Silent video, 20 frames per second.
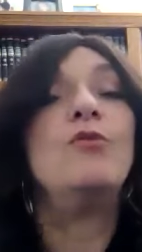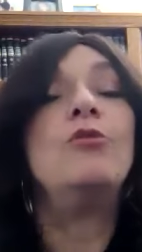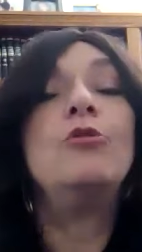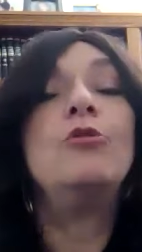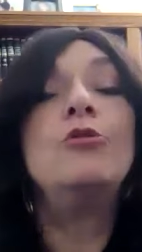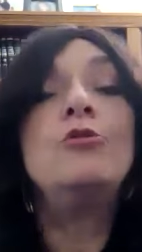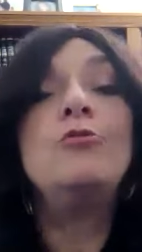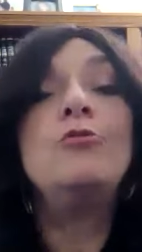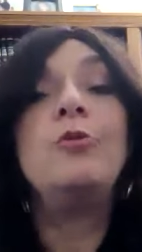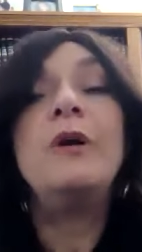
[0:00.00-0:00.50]

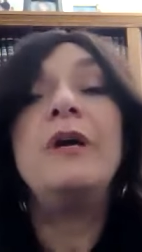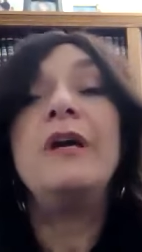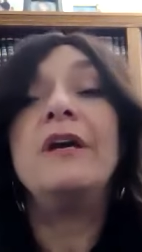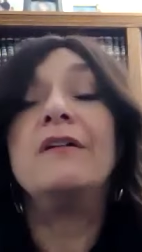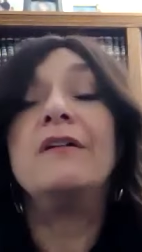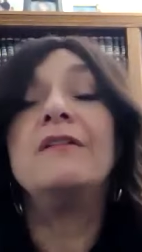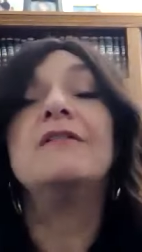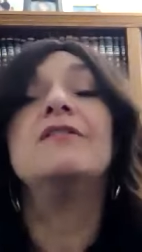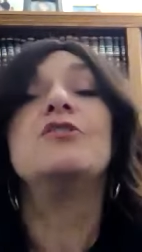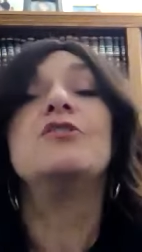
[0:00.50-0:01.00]

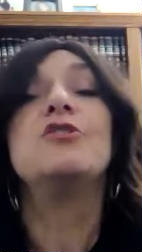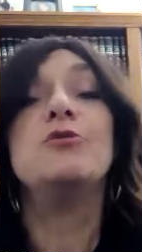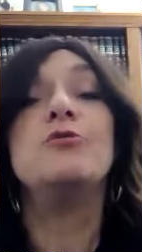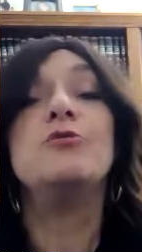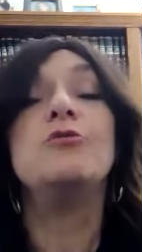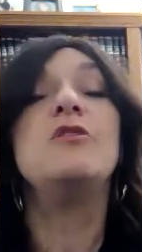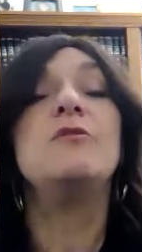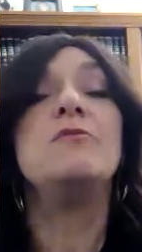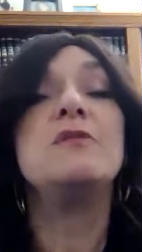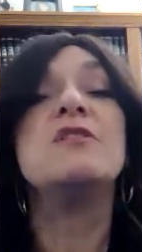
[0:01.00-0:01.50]
goodwill to
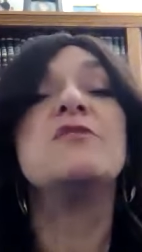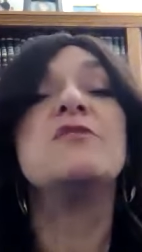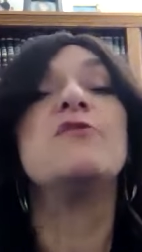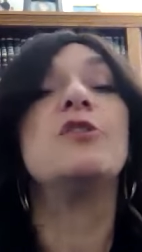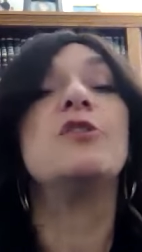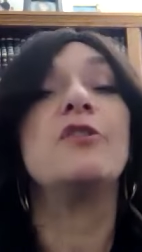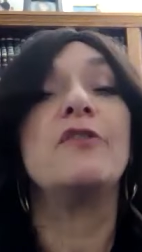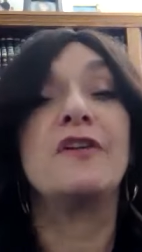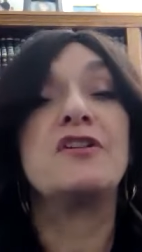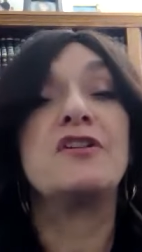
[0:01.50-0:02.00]
do the
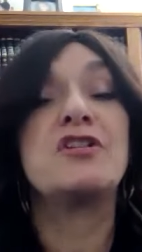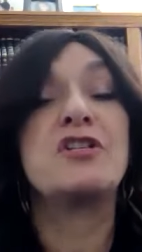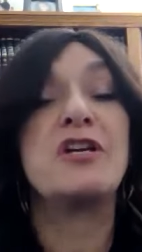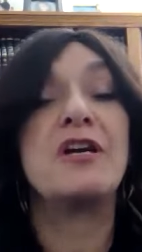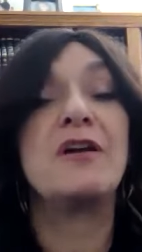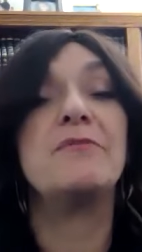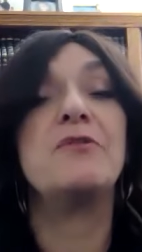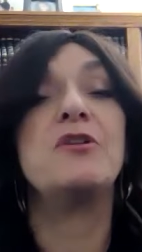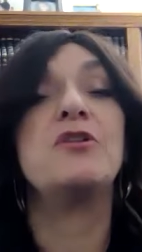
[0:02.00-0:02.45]
mitzvot of Hashem.